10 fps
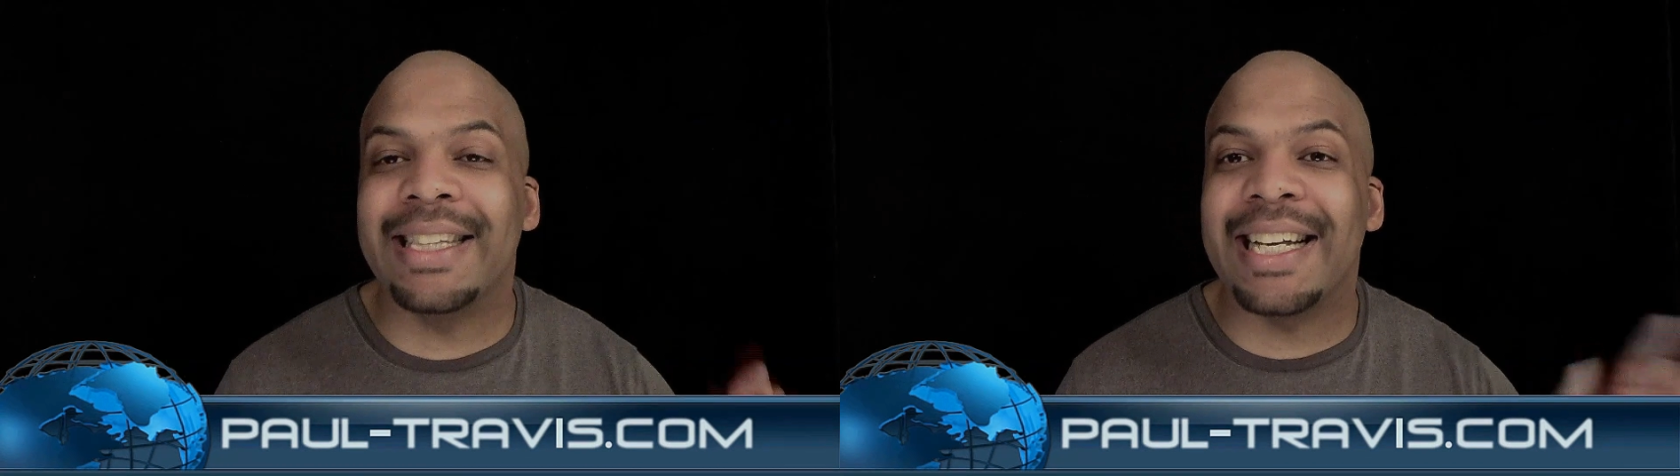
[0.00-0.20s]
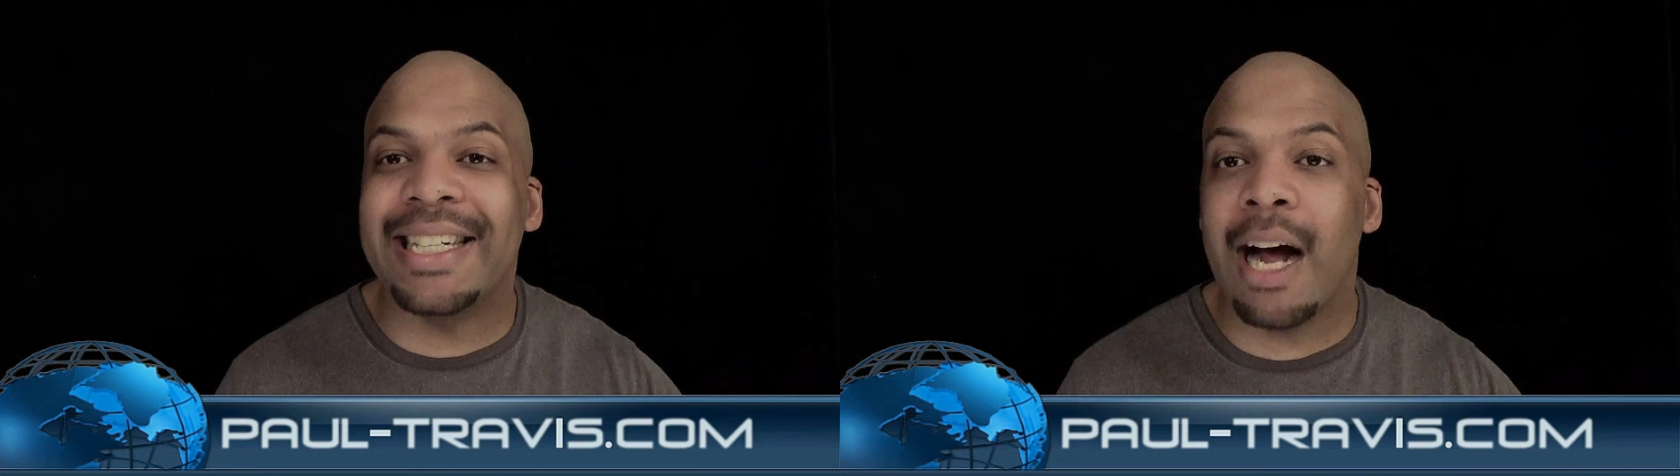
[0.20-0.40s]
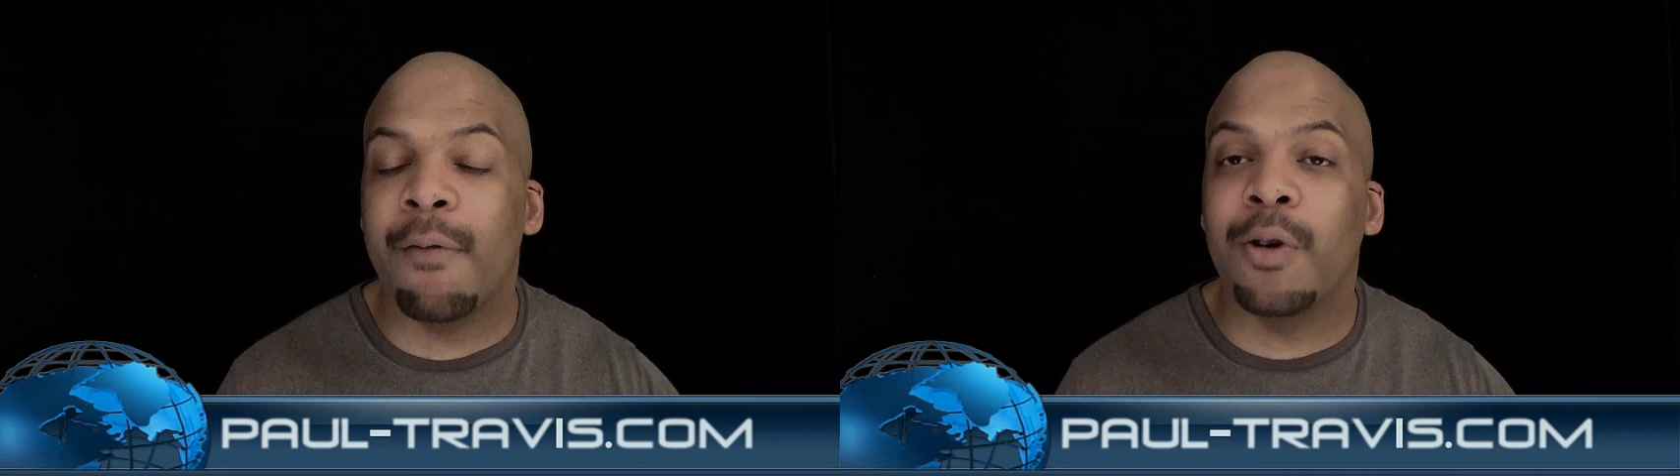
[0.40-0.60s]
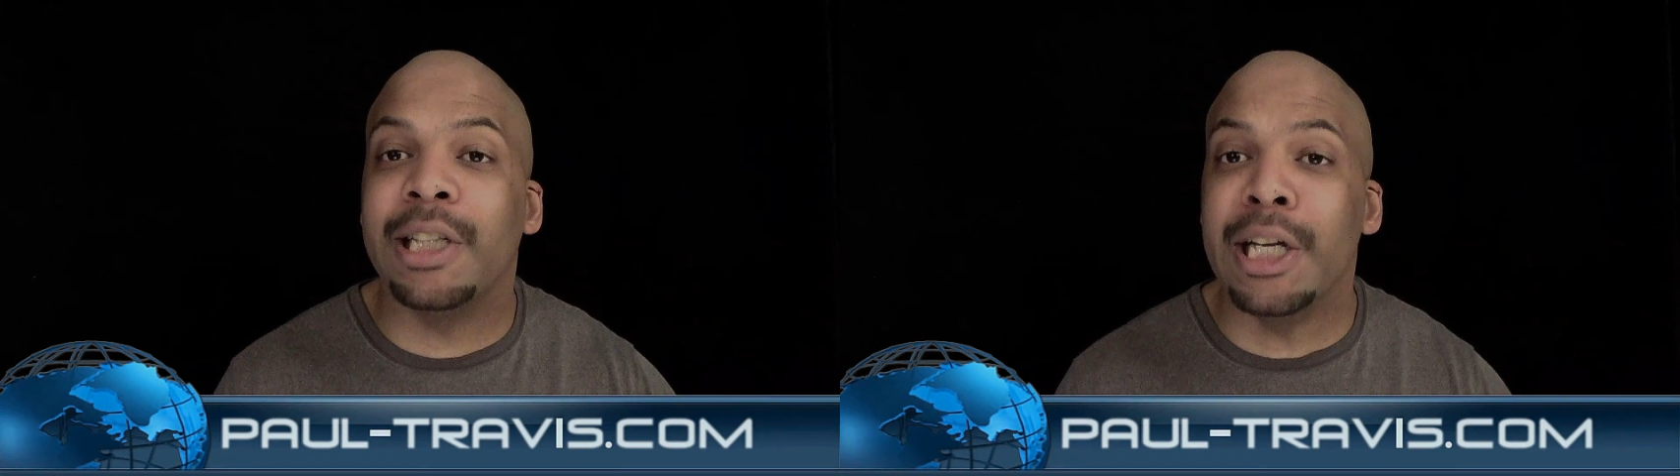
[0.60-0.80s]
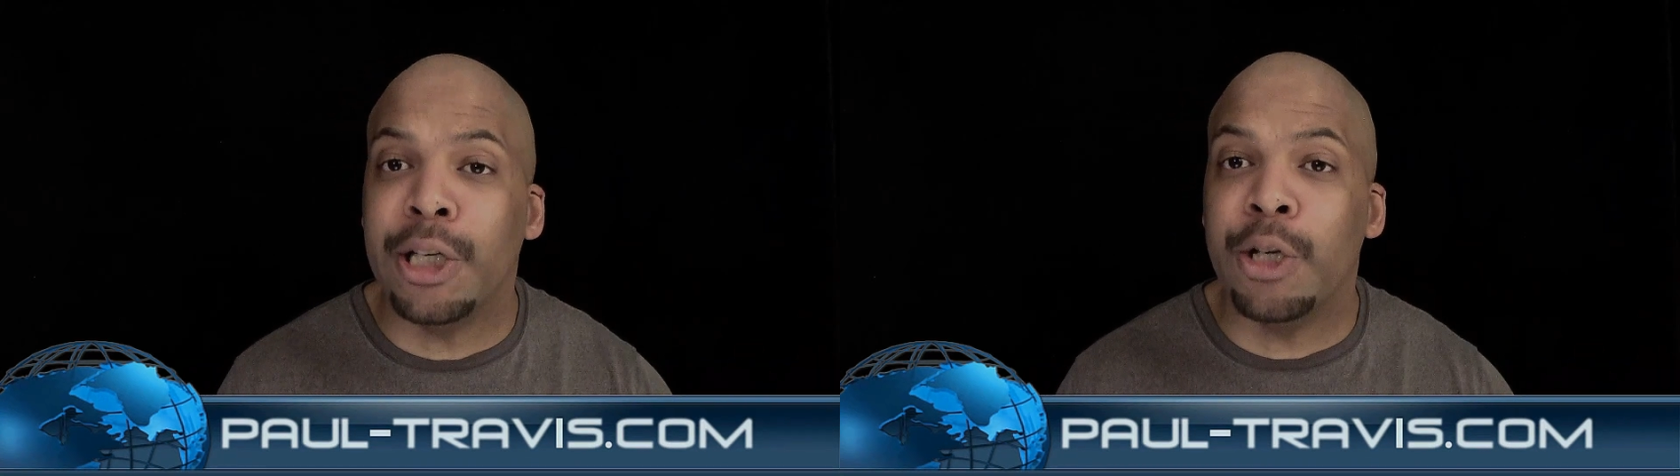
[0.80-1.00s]
the devil
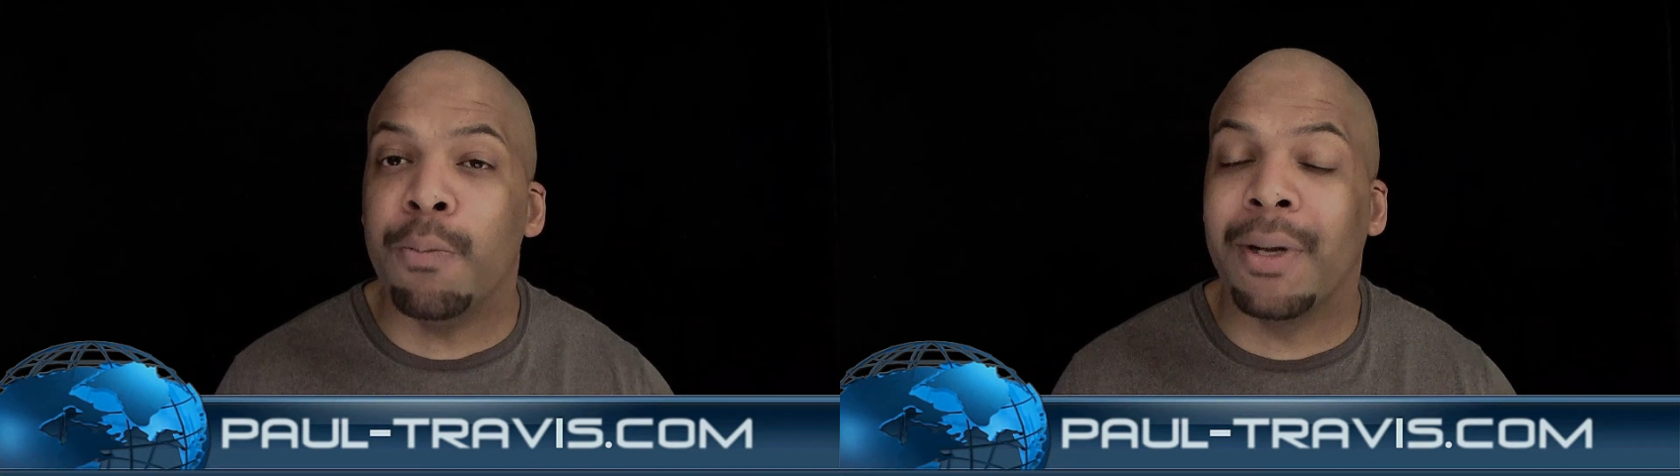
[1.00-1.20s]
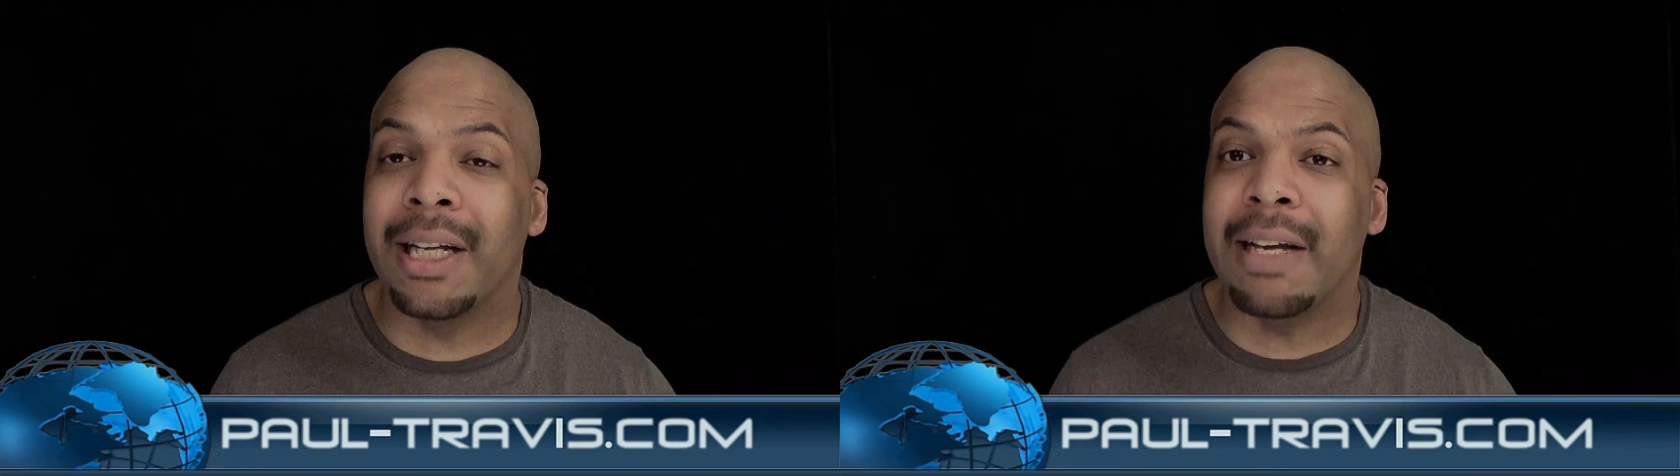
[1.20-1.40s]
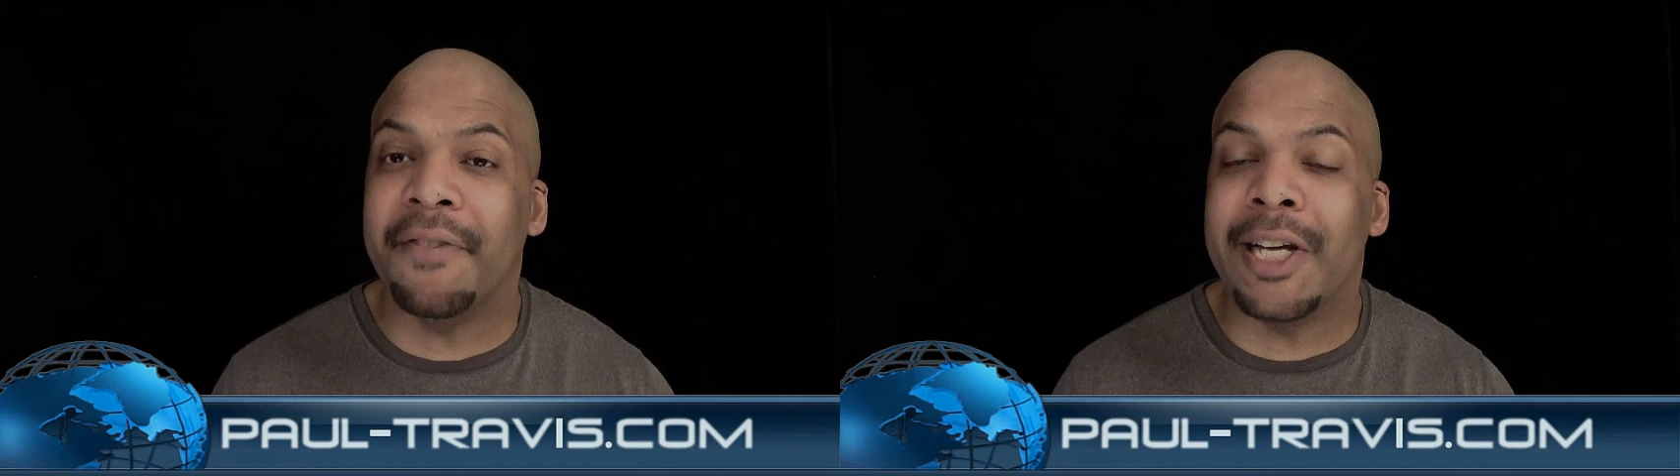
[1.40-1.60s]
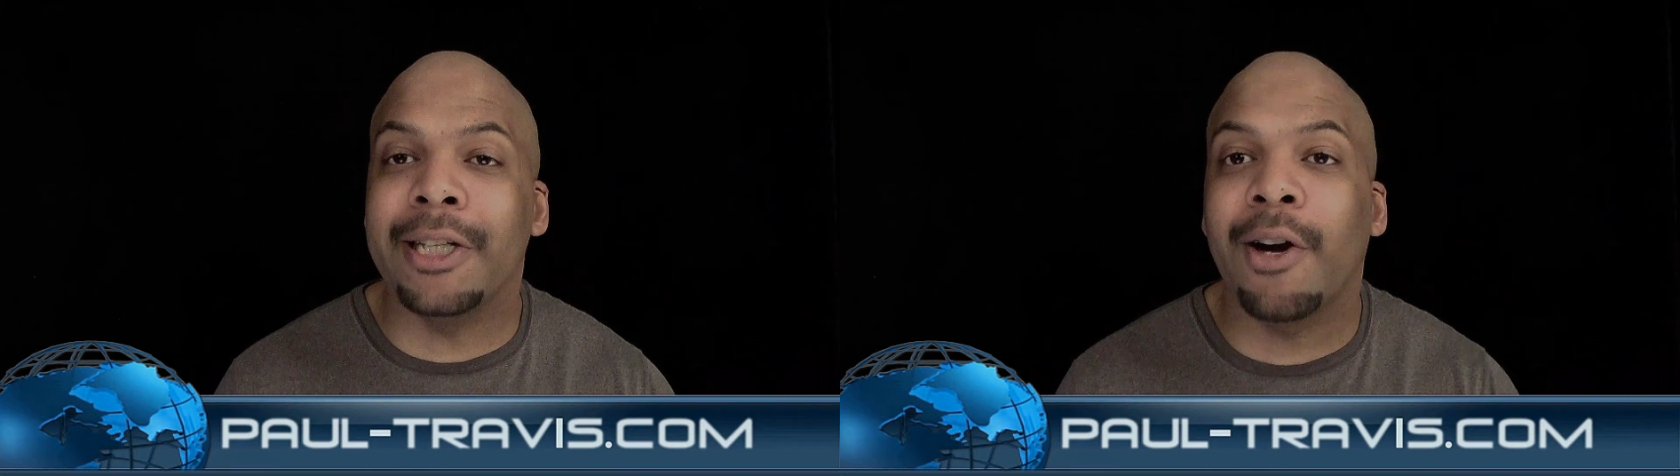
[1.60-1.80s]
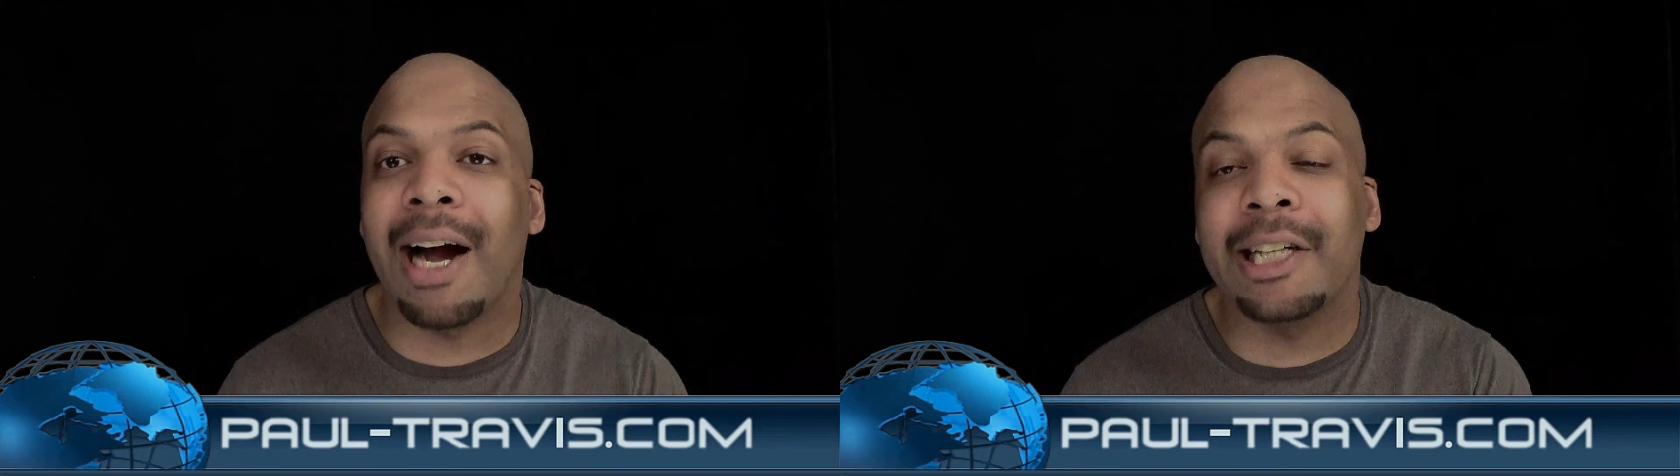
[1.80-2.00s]
than you believe
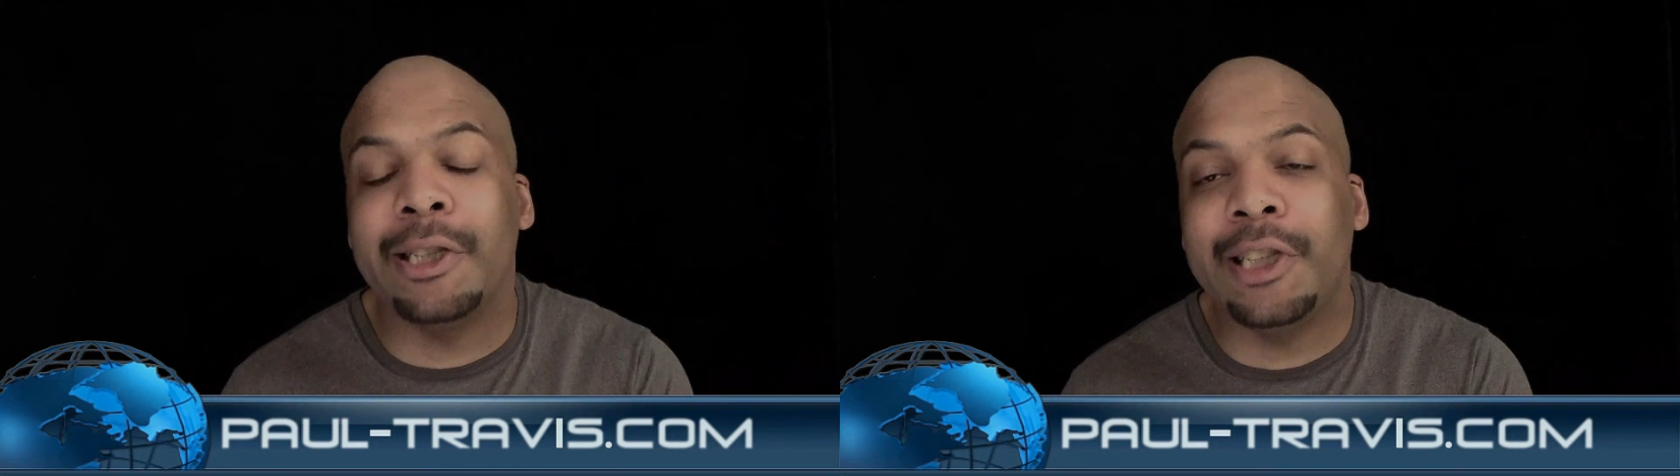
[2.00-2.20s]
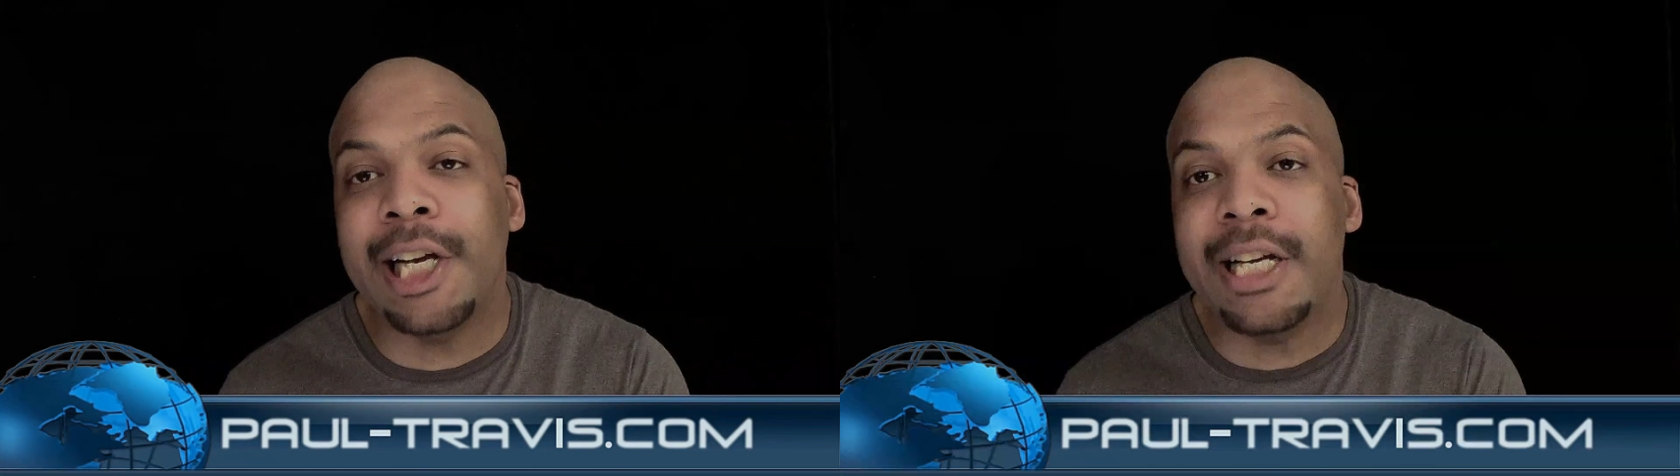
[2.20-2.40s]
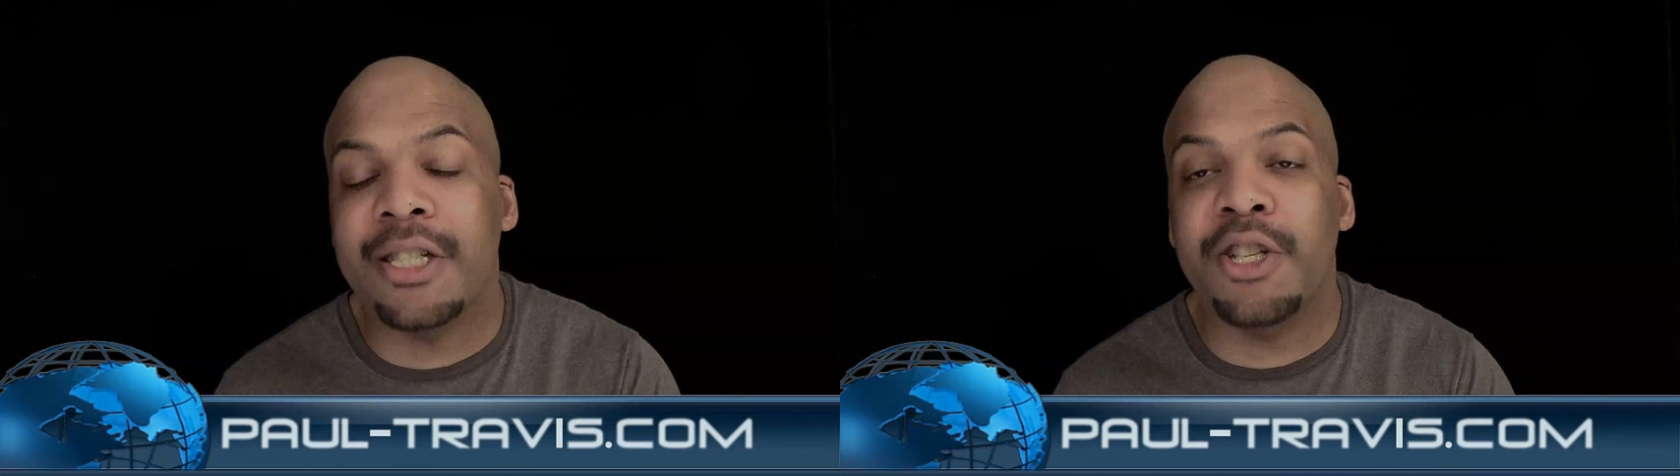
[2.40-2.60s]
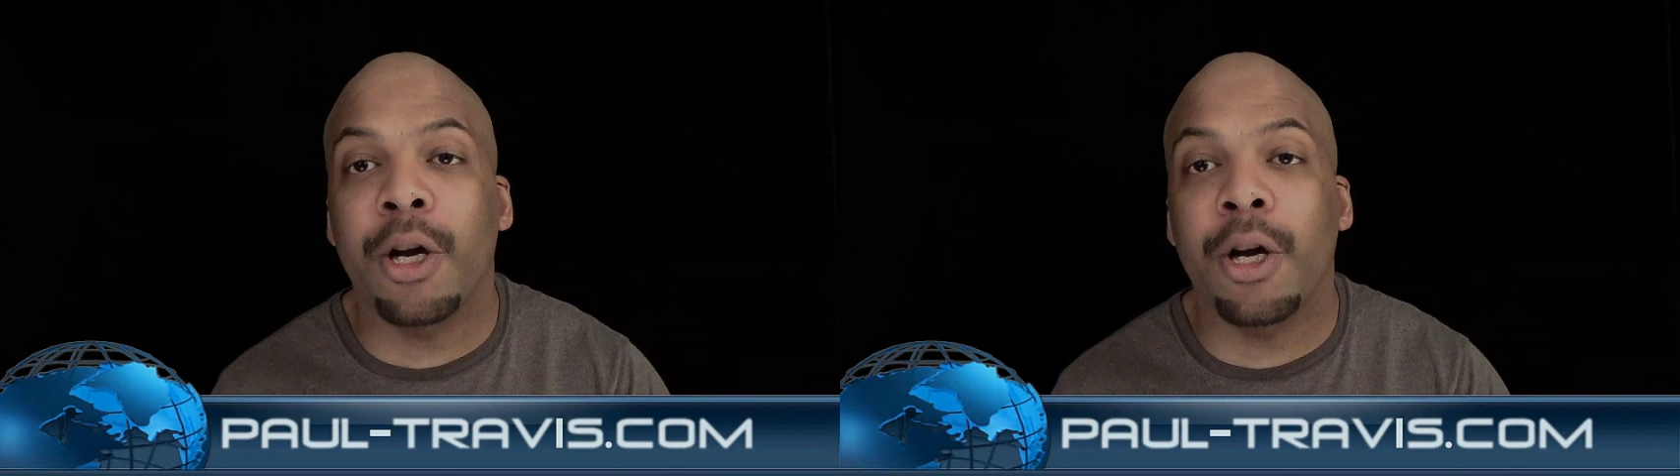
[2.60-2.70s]
in Christ Jesus.